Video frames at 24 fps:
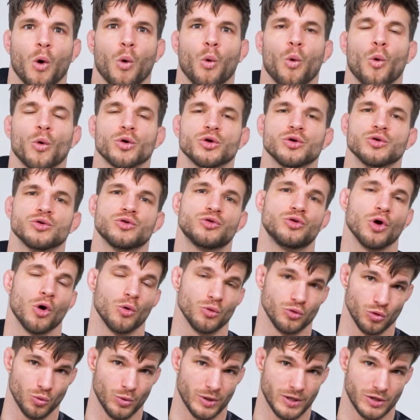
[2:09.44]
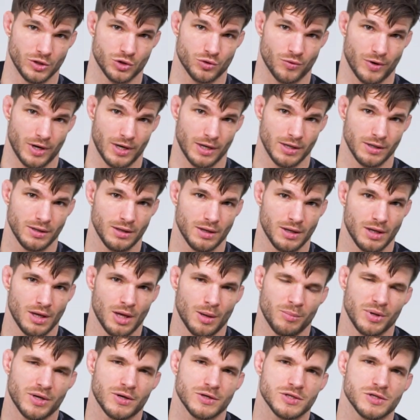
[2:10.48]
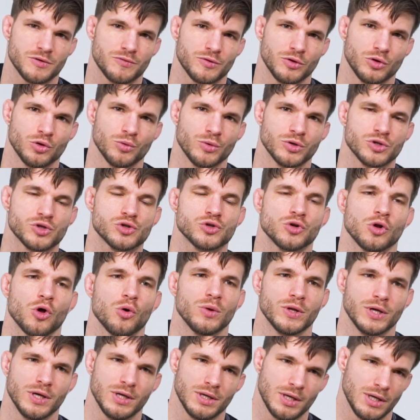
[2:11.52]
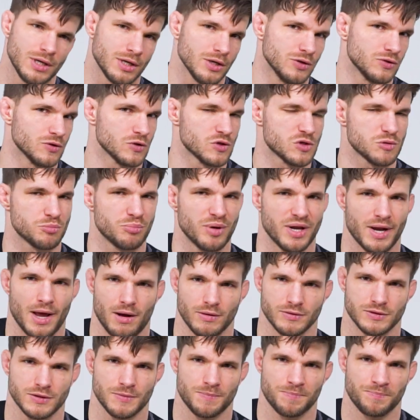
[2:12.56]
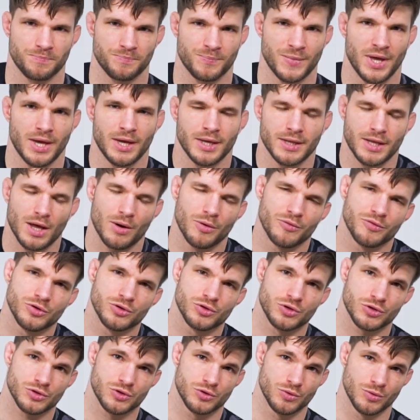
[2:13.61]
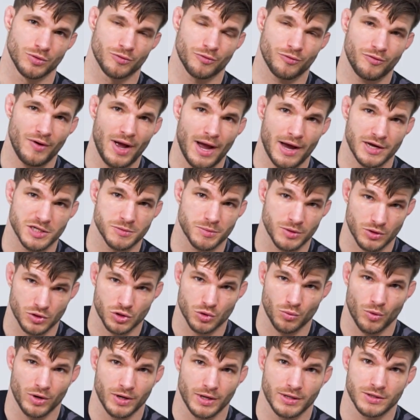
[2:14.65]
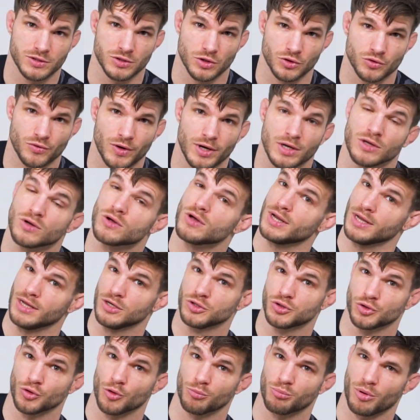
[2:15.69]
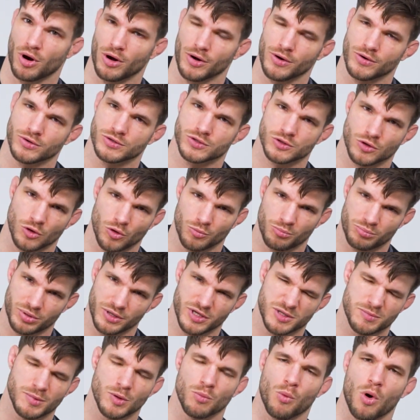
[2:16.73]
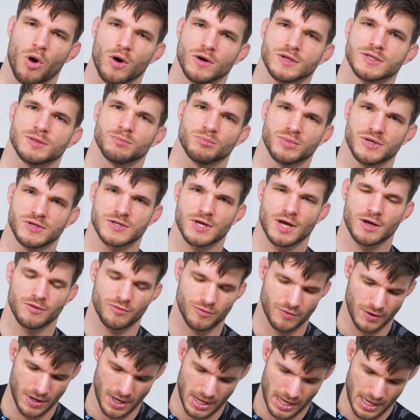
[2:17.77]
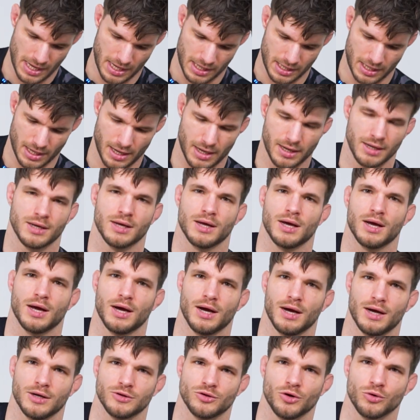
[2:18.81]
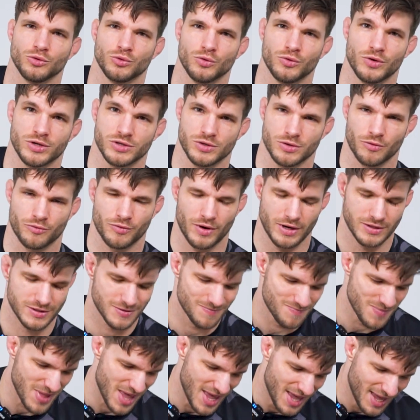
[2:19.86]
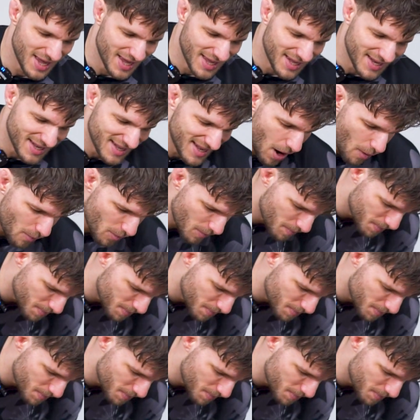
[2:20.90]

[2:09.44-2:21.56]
Or you don't do it in training, because if you do it slowly, you can just spin out. Now, if you just do it fast because you want to hit this in training, you're going to injure your partner. So please be warned and be safe. Yeah, don't do this on your friends. Now,